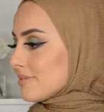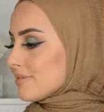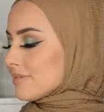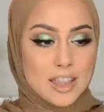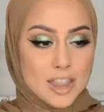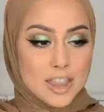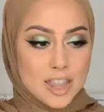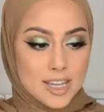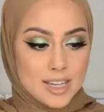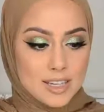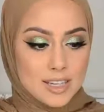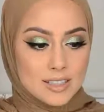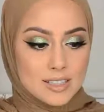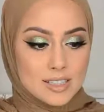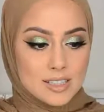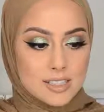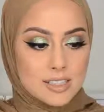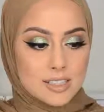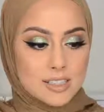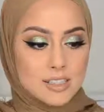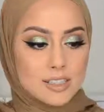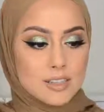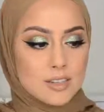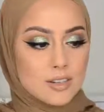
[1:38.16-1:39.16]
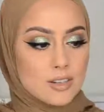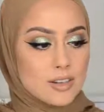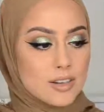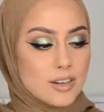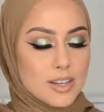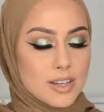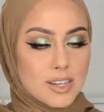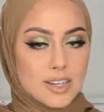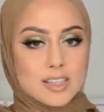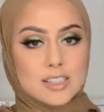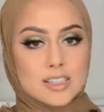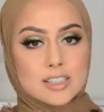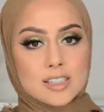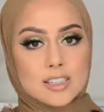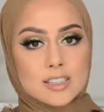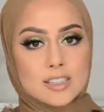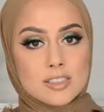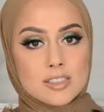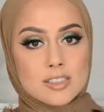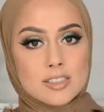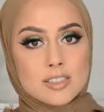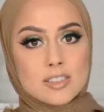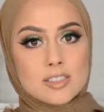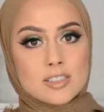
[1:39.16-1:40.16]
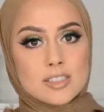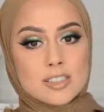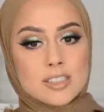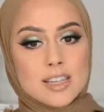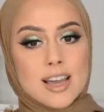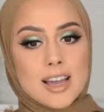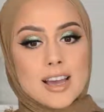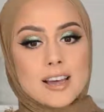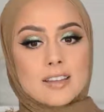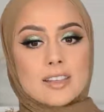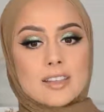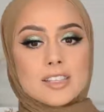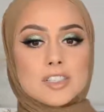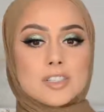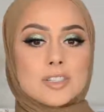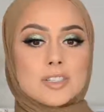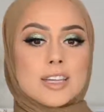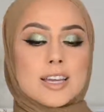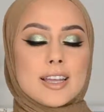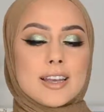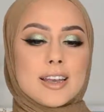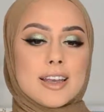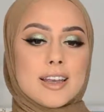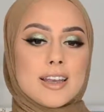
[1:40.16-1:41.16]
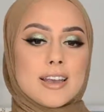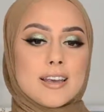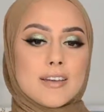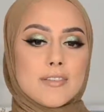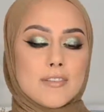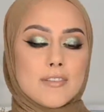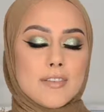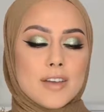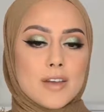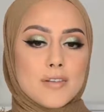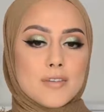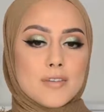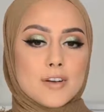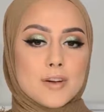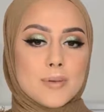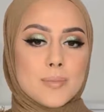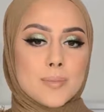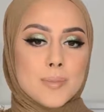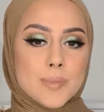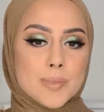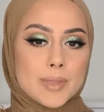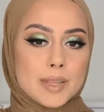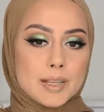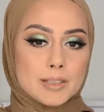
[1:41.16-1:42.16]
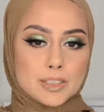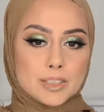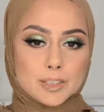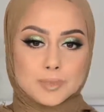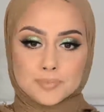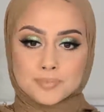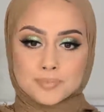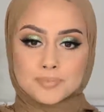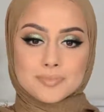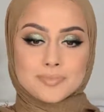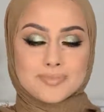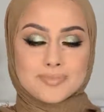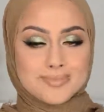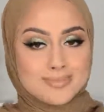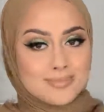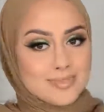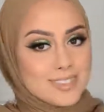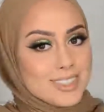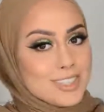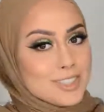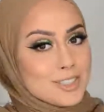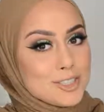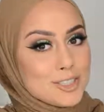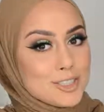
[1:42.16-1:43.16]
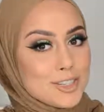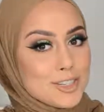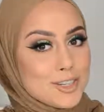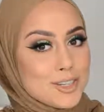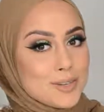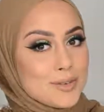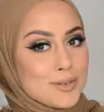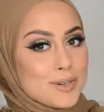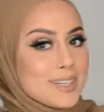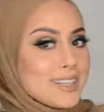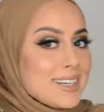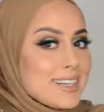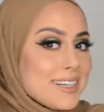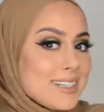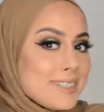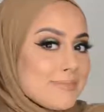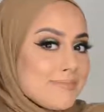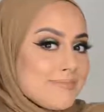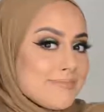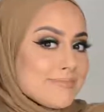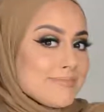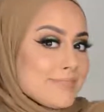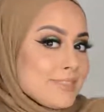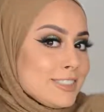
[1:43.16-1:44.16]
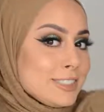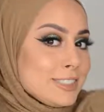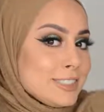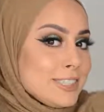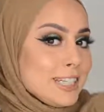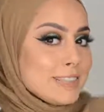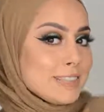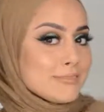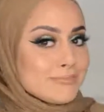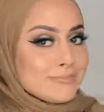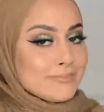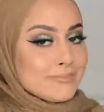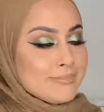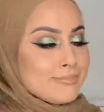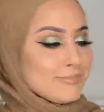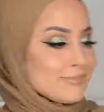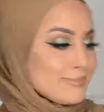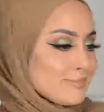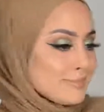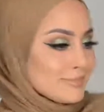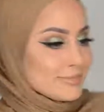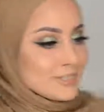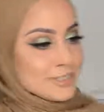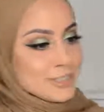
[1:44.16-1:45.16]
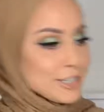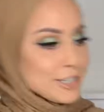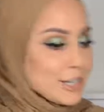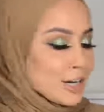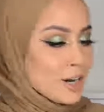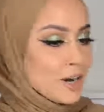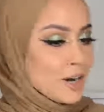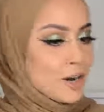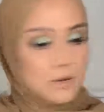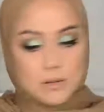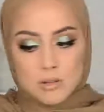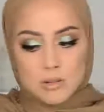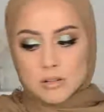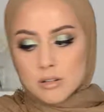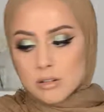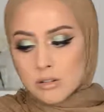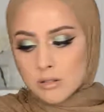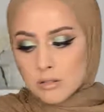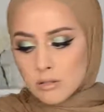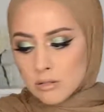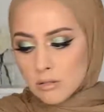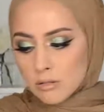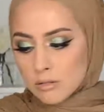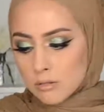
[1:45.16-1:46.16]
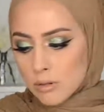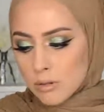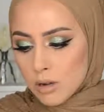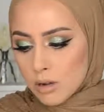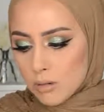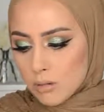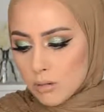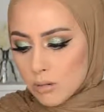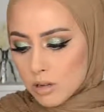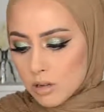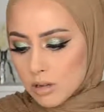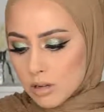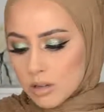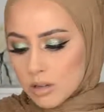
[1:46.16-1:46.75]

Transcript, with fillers: I think this is the easiest style that you can have ever. So, um, yeah. Oh, whoa!